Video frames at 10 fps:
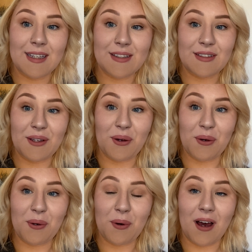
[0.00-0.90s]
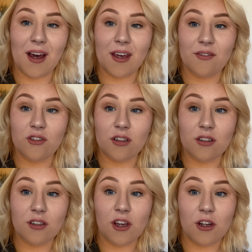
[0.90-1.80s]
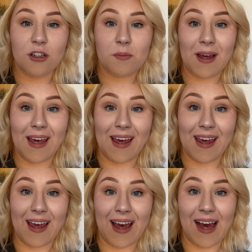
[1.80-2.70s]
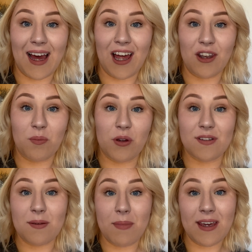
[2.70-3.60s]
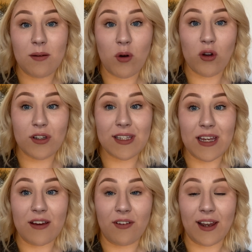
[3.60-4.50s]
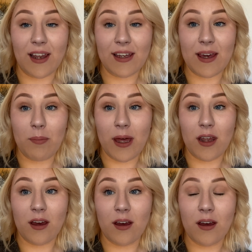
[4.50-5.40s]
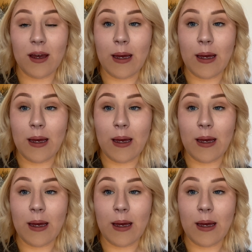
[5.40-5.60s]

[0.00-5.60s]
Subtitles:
So I've just curled my hair and put some makeup on to see if I like it better.